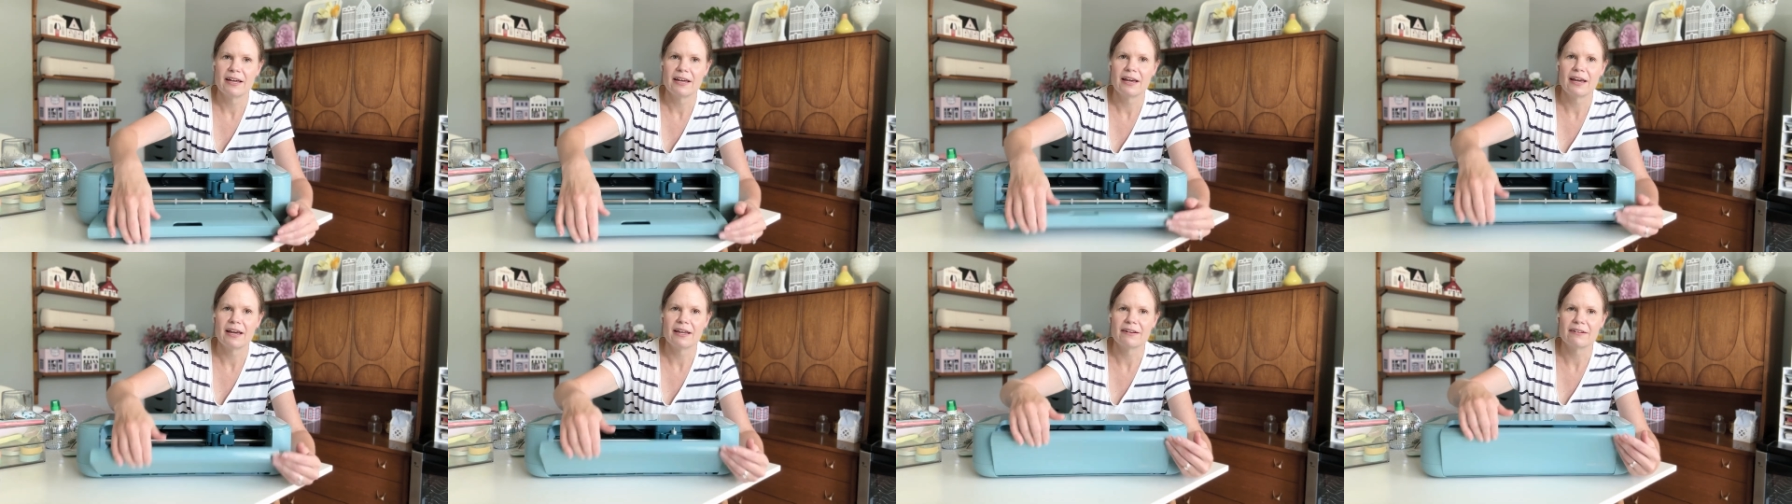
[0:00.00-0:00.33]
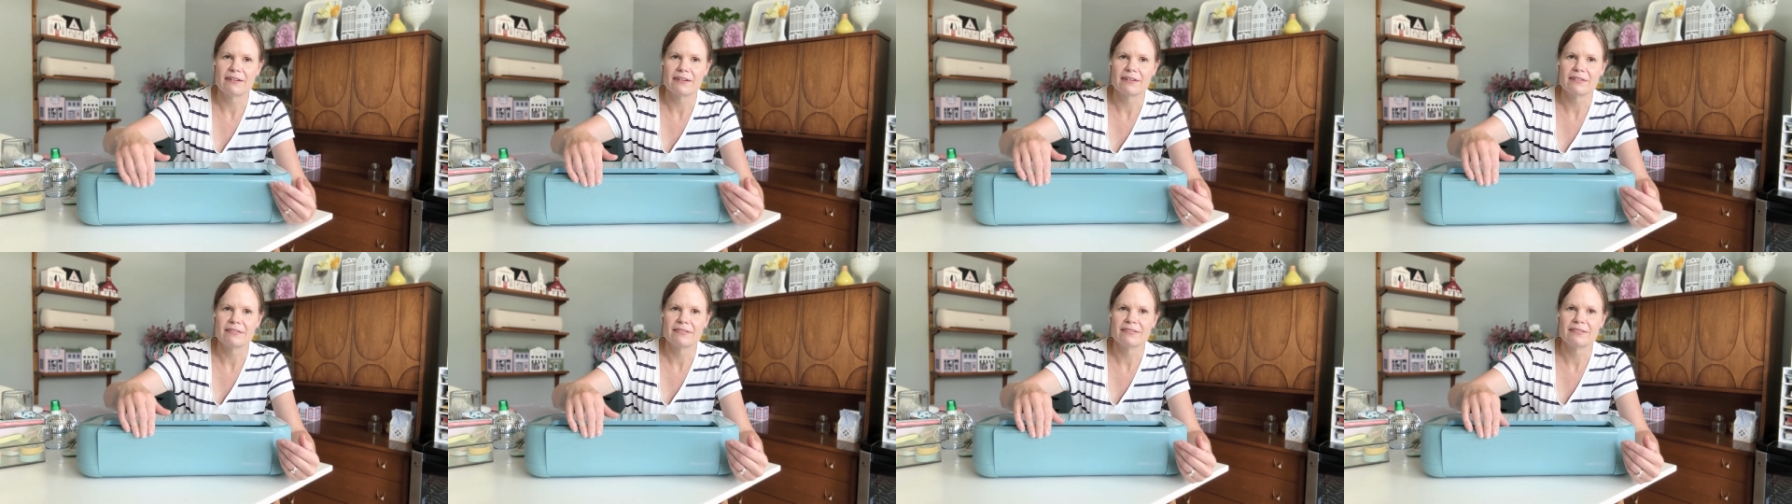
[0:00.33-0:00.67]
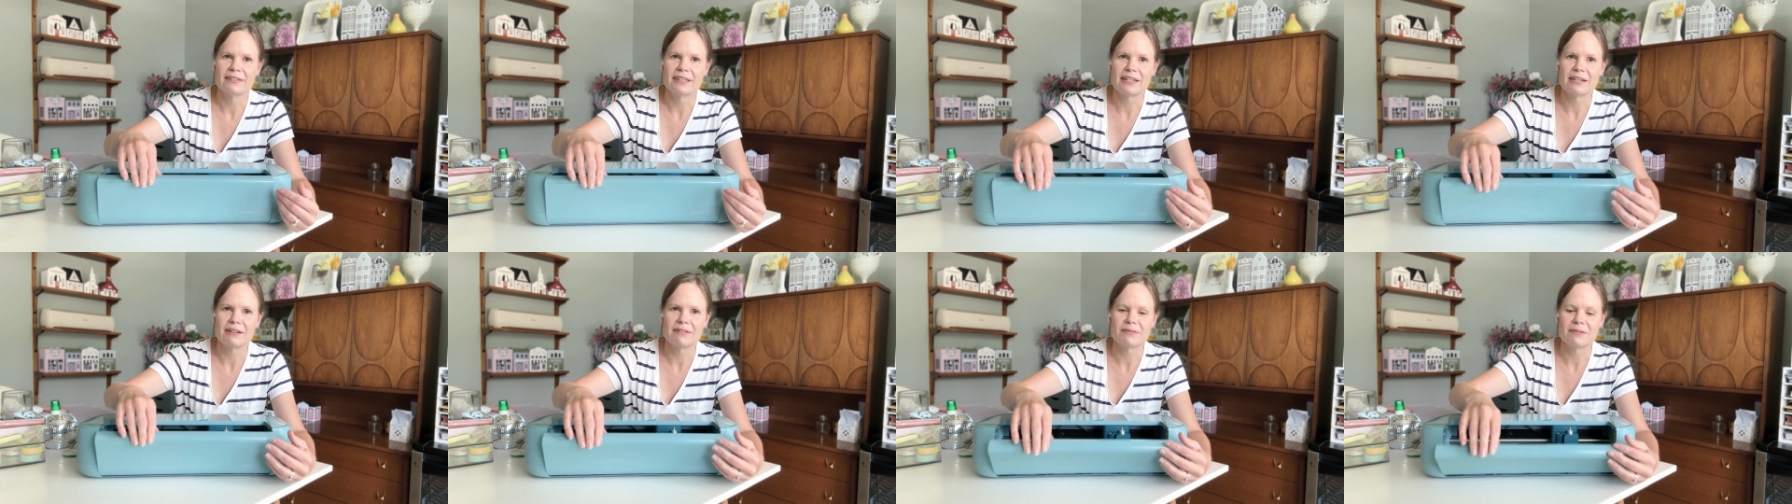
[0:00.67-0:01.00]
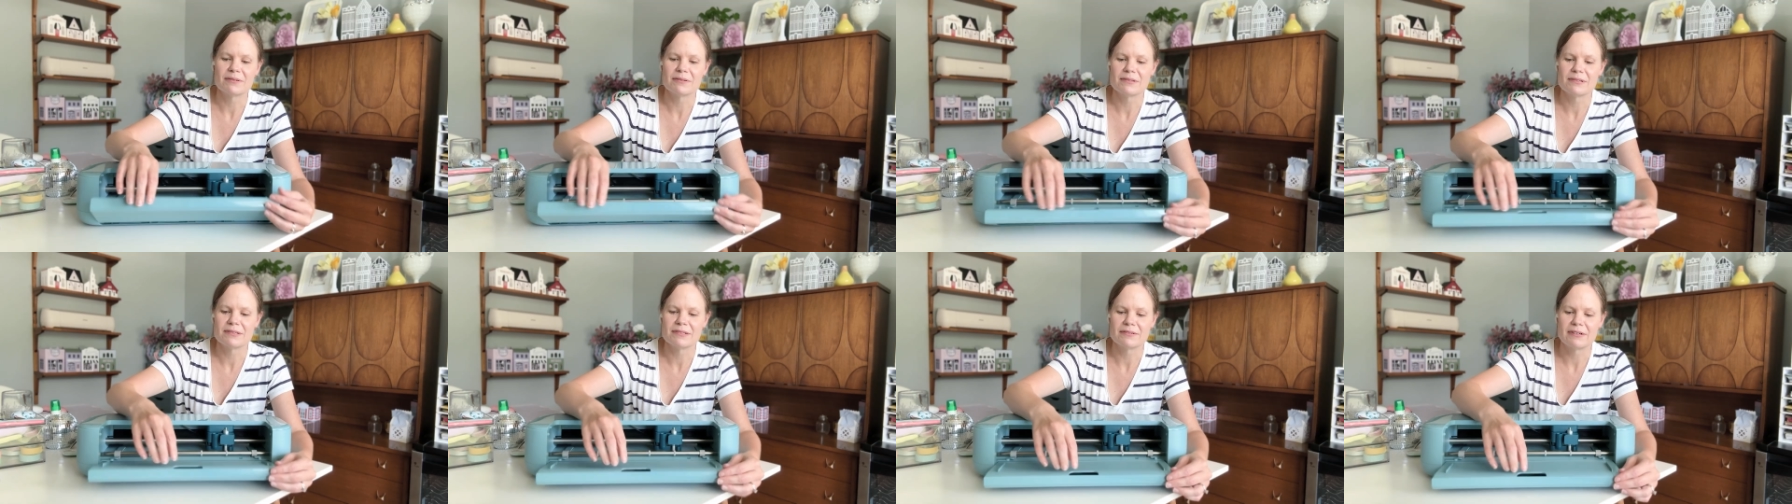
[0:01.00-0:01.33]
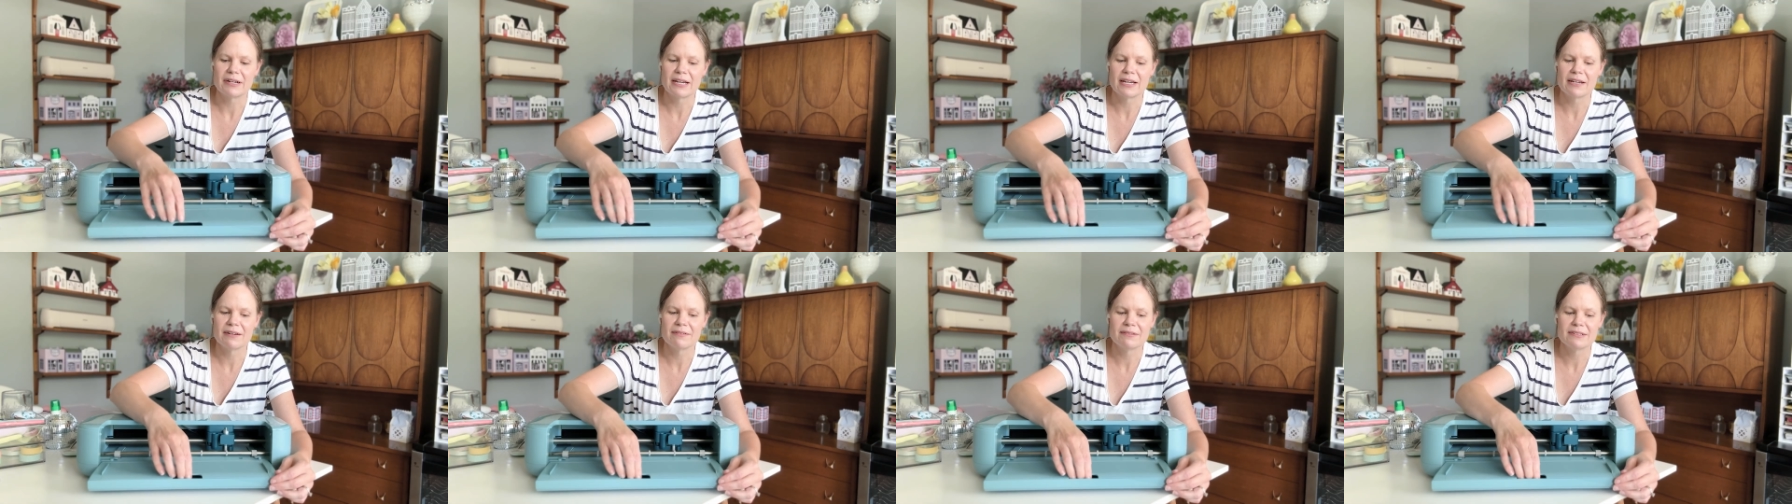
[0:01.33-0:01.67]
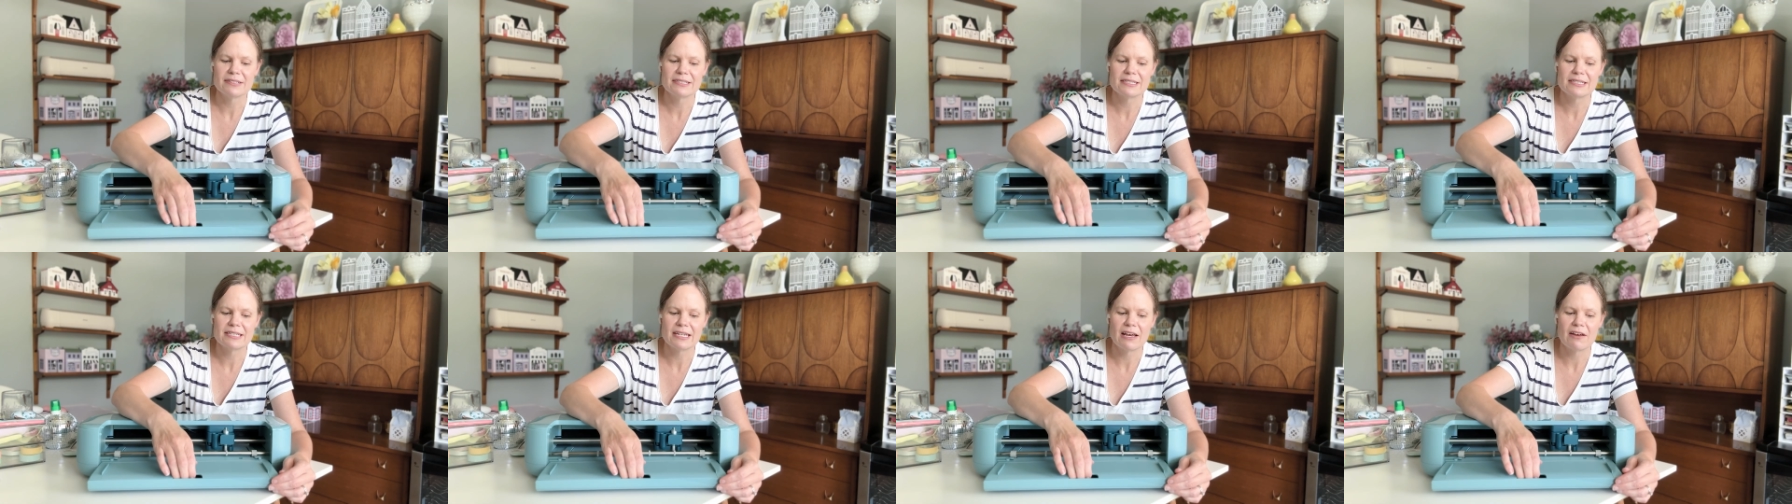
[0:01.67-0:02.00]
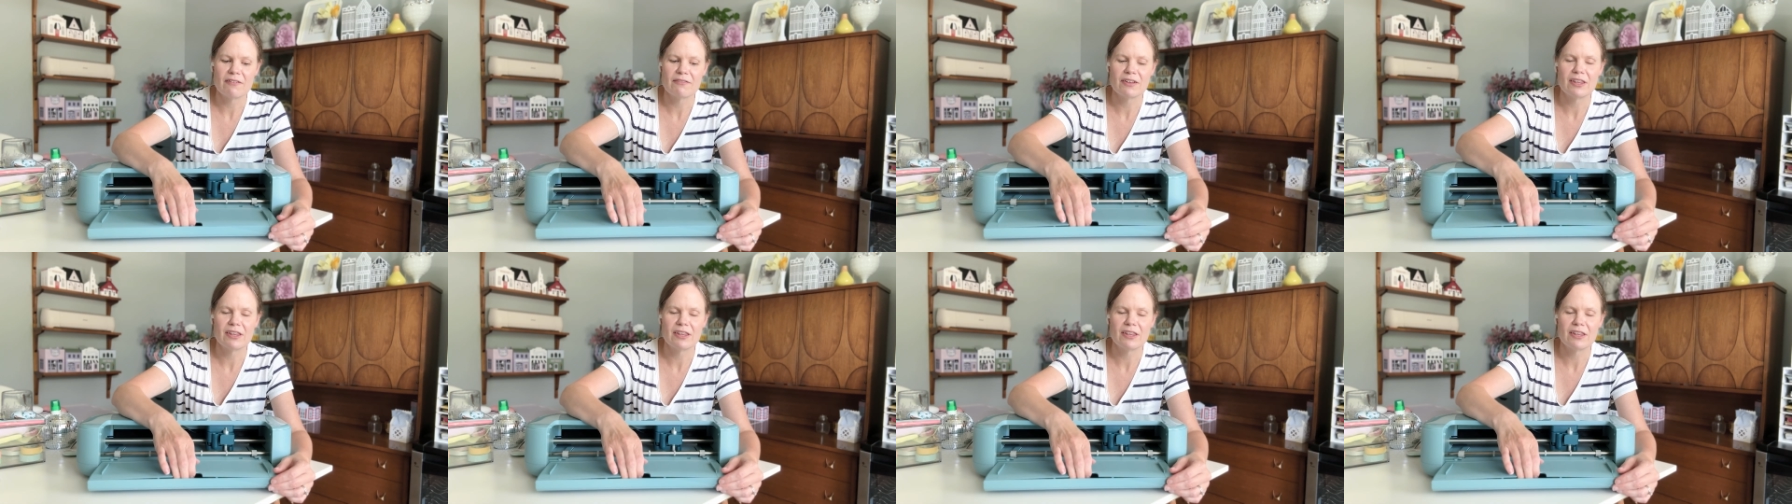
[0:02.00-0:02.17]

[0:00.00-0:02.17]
I don't know, it rolls around and stuff.